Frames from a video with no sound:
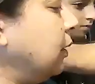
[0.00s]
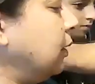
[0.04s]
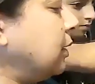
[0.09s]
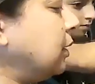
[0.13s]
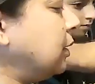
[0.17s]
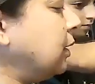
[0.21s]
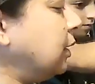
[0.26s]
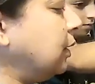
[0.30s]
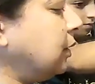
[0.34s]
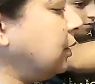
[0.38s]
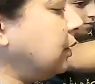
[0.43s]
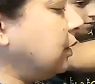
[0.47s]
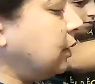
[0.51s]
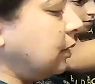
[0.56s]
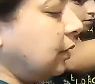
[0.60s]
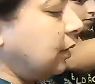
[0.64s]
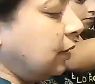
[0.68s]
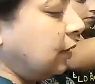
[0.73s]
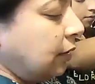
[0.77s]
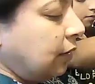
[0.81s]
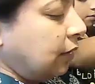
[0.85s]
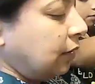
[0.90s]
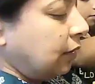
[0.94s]
That's it.
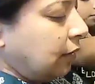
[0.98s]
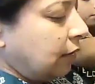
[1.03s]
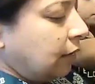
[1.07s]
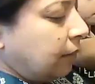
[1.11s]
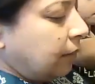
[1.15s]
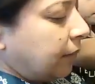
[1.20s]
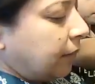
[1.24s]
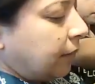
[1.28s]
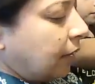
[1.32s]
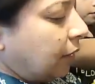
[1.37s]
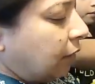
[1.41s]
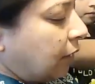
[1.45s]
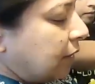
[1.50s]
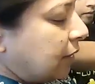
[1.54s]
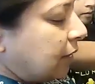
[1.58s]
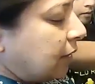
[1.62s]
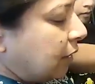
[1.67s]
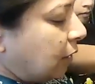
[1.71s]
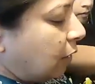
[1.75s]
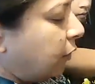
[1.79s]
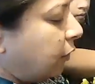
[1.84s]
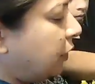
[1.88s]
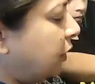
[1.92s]
The
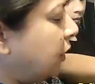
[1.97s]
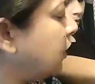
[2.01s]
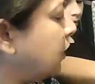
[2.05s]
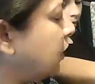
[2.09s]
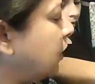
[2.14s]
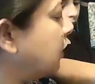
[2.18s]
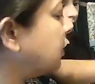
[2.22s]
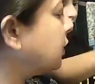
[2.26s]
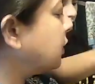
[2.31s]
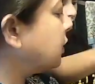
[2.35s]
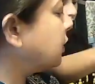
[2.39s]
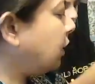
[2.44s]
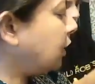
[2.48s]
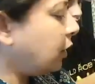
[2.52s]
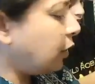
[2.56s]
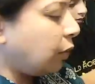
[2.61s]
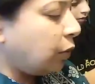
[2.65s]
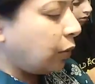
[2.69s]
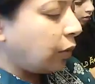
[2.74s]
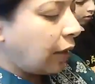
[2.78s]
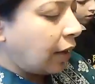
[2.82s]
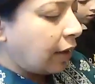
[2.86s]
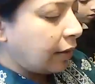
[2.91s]
rest of it is
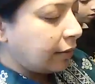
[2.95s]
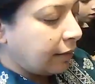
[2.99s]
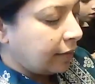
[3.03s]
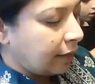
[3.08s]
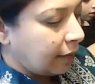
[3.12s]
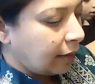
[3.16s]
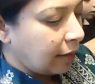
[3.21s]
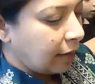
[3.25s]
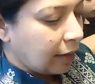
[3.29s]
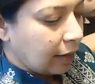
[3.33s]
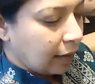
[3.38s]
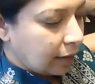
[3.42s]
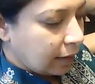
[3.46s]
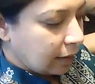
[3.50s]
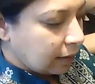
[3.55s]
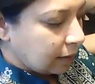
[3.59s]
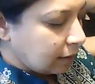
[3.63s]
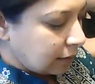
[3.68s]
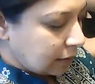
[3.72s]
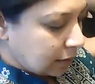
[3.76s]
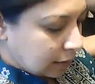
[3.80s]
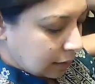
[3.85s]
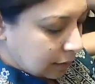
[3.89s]
gonna go at the
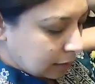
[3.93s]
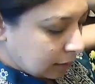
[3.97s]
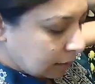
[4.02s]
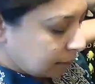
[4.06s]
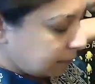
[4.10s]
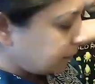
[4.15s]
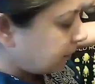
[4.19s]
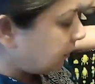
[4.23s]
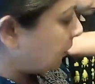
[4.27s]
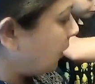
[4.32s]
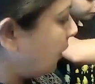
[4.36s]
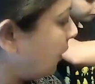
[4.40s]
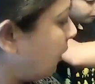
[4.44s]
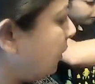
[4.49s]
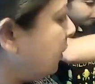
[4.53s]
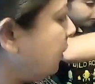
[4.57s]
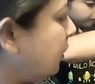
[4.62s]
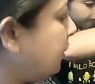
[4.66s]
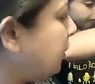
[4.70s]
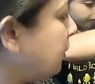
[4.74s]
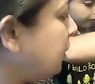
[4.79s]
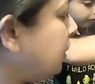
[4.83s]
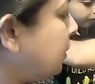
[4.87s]
end.
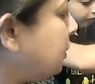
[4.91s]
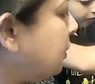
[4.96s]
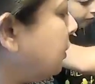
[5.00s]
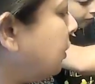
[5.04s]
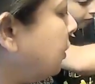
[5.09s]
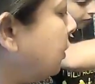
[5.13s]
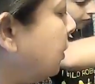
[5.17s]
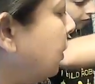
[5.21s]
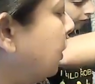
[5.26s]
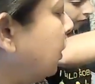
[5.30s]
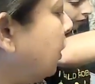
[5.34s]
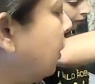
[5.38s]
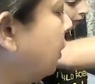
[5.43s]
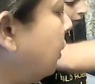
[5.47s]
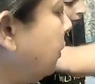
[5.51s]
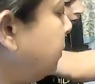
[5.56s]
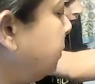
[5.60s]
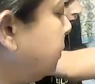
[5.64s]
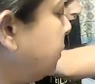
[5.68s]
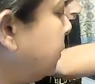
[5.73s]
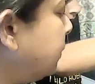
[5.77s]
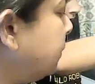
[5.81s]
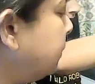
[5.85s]
Stir it
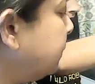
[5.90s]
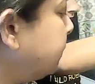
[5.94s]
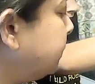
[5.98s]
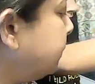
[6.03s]
up.